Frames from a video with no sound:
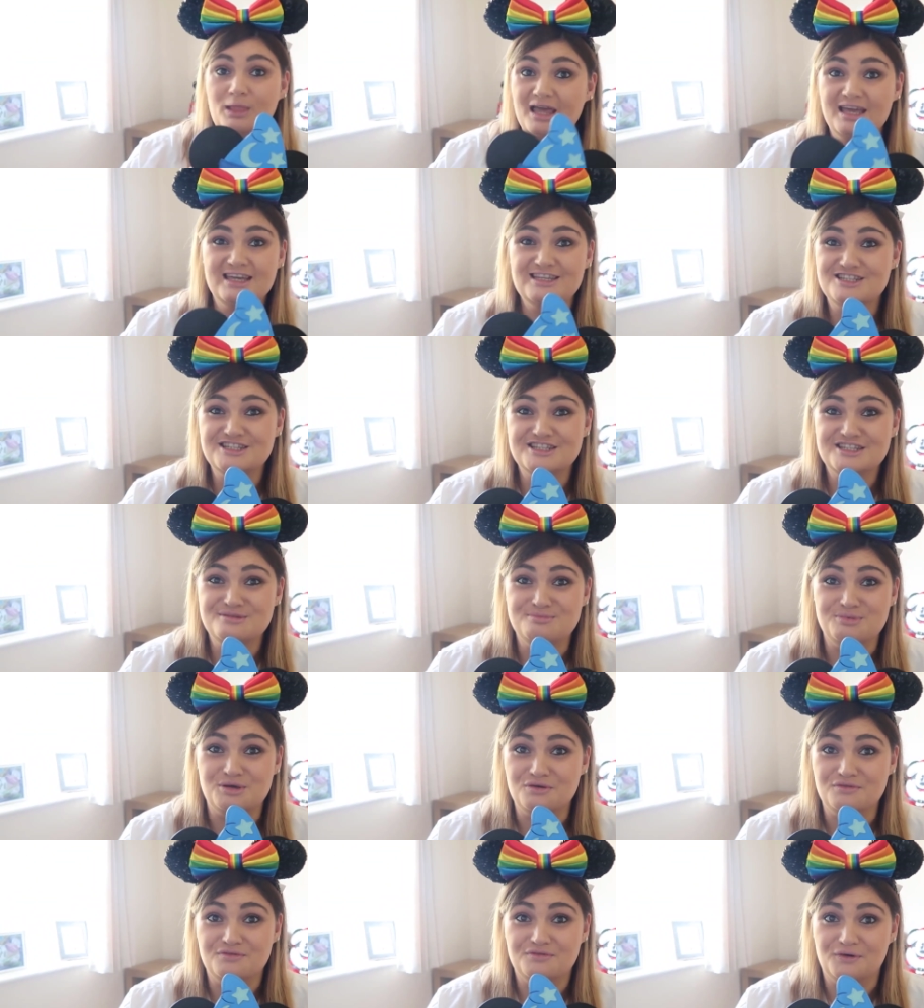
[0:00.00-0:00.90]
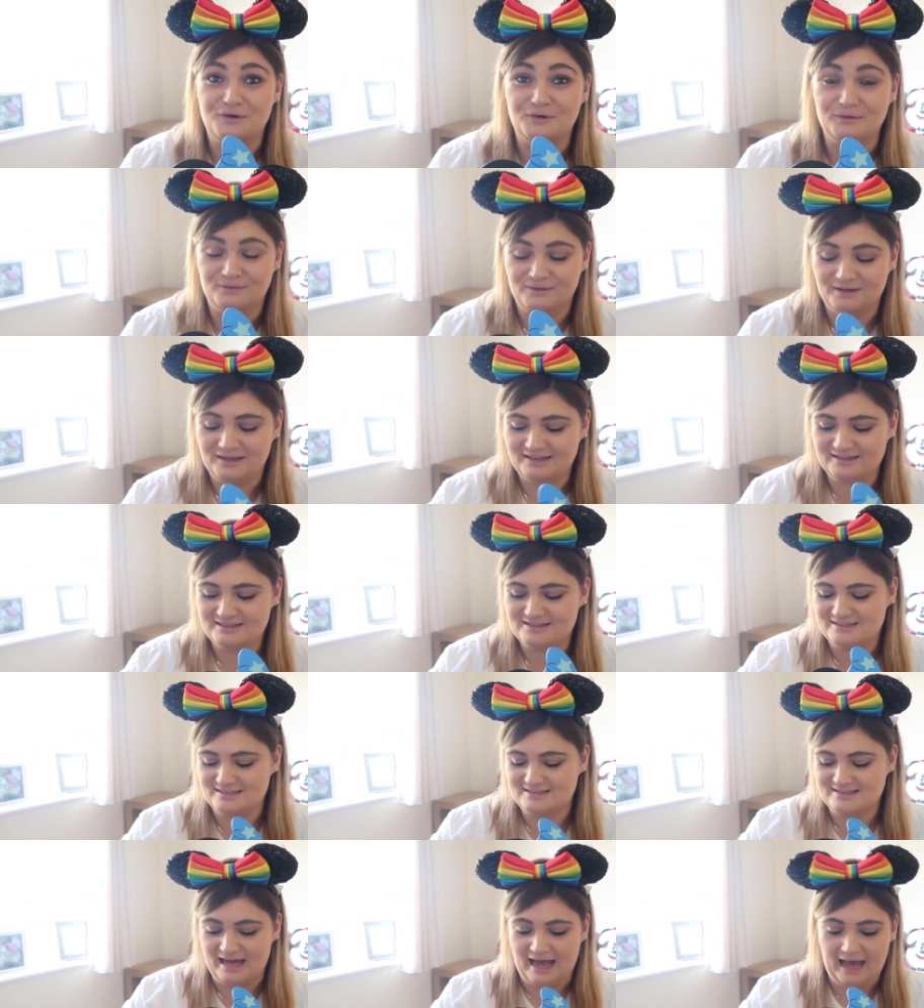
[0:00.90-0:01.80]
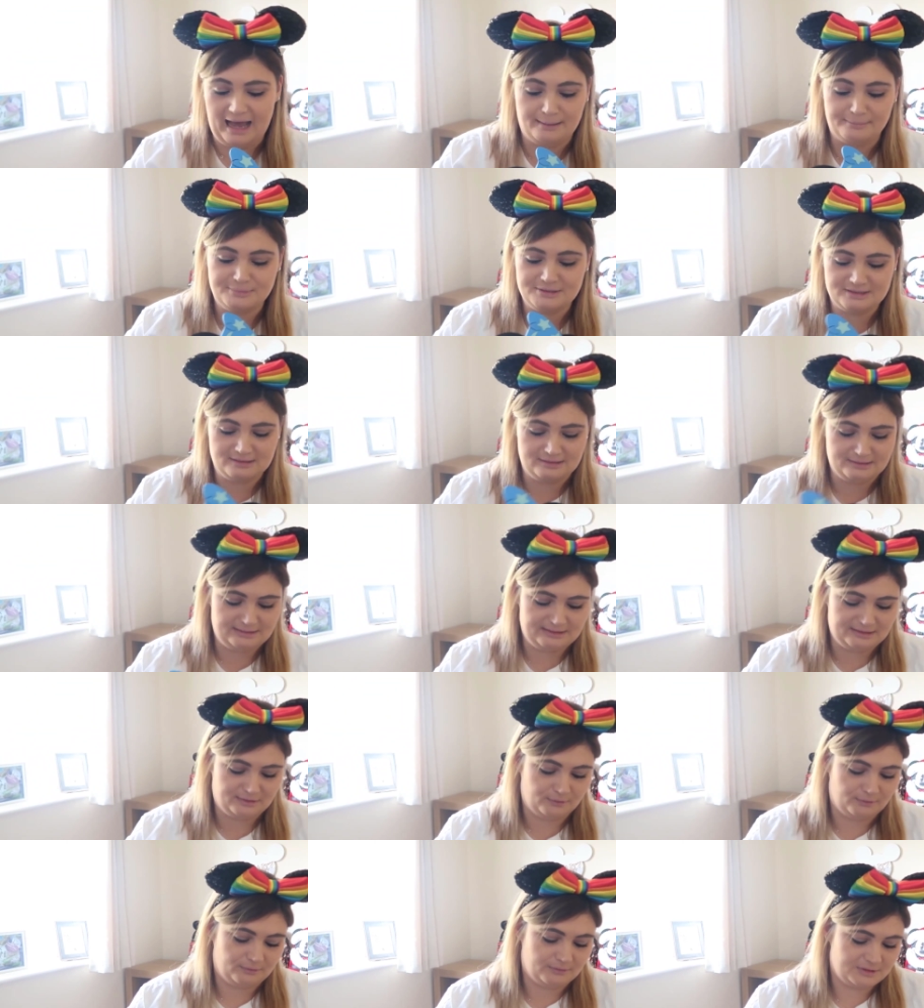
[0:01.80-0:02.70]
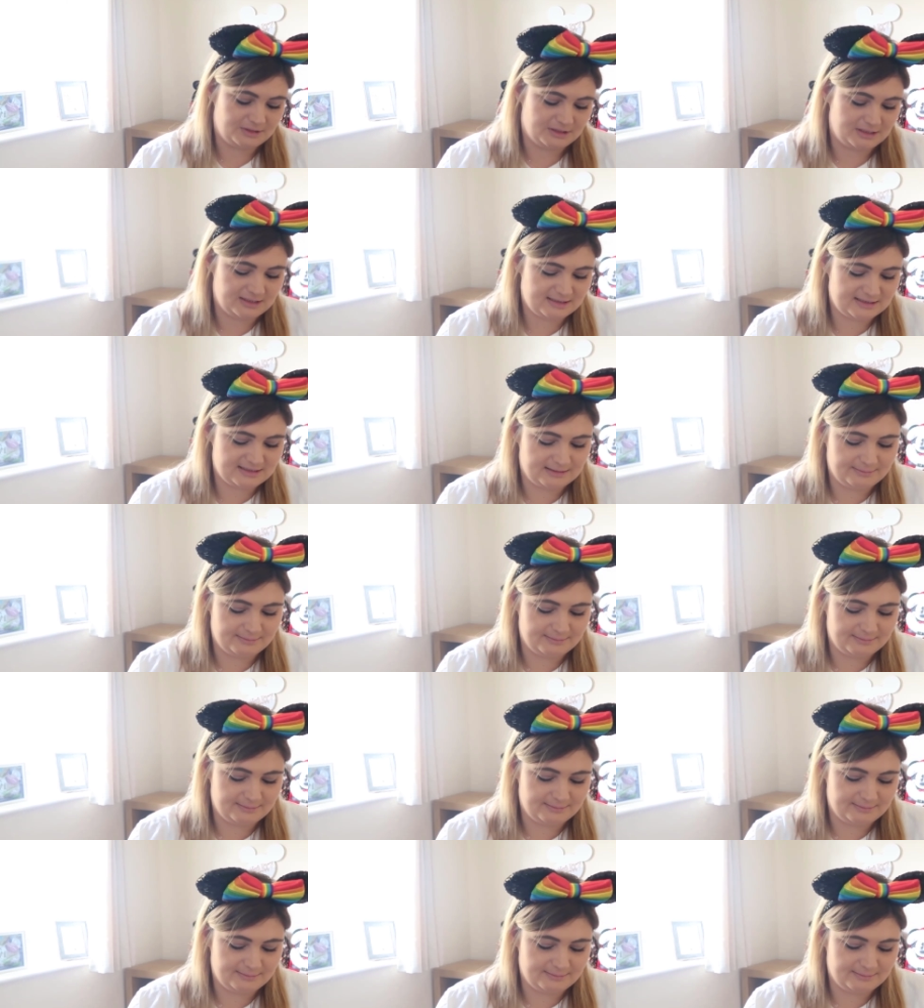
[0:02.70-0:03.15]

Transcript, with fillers: It's just beautiful. It's just absolutely gorgeous.